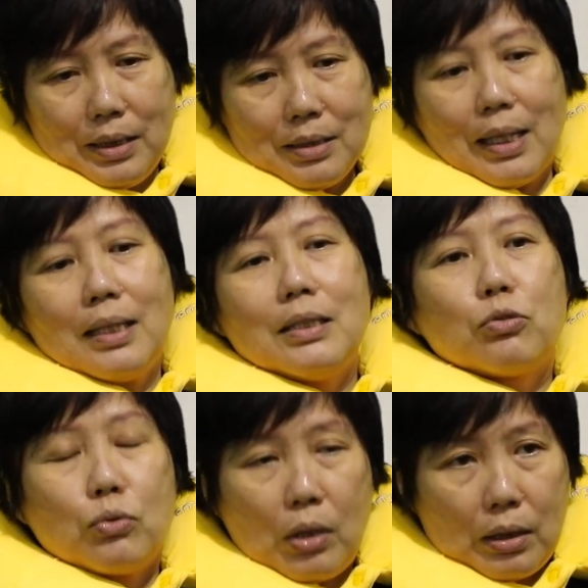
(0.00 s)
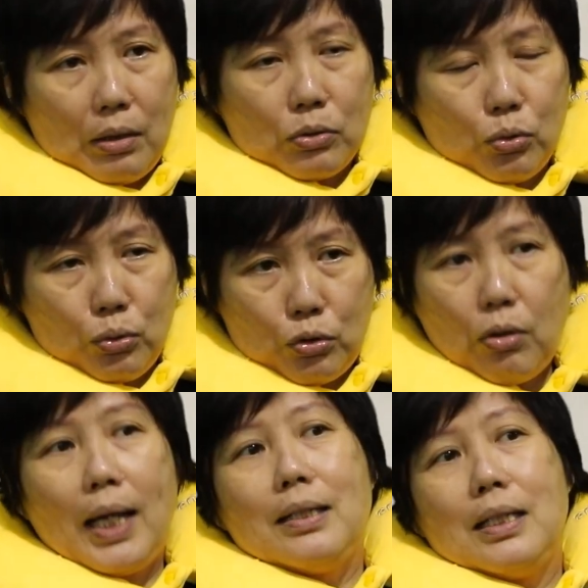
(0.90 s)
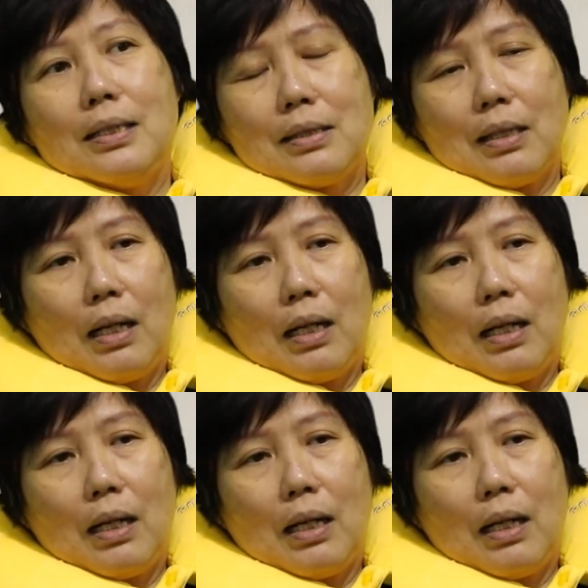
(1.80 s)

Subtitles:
decided to try this